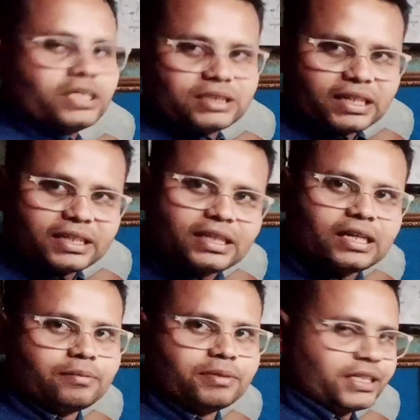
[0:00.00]
aerial
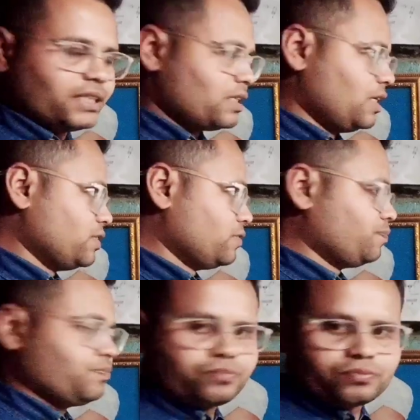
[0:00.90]
habitat class.
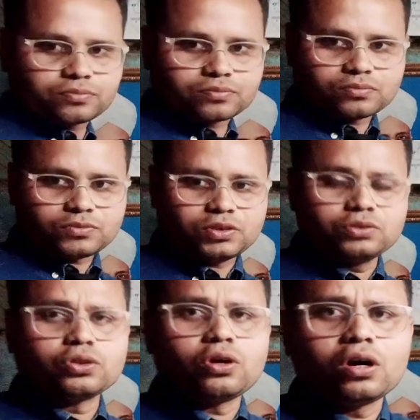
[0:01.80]

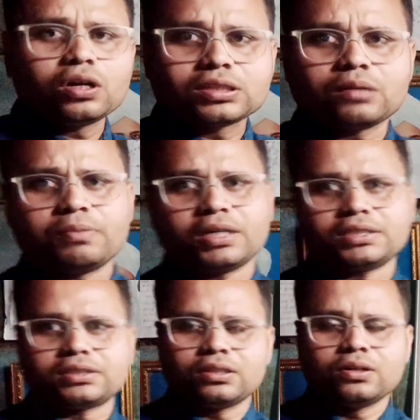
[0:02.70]
So all the
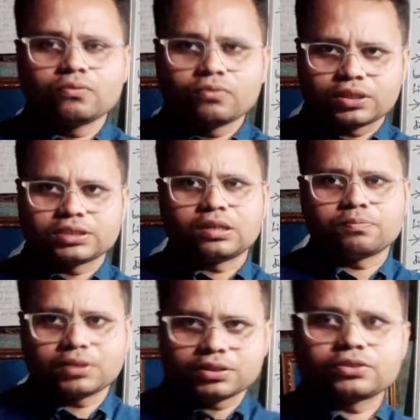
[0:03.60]
birds, for
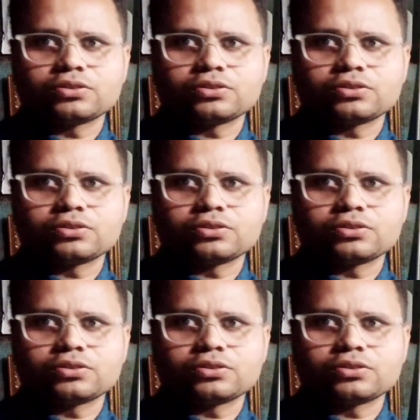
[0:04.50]
example, is here.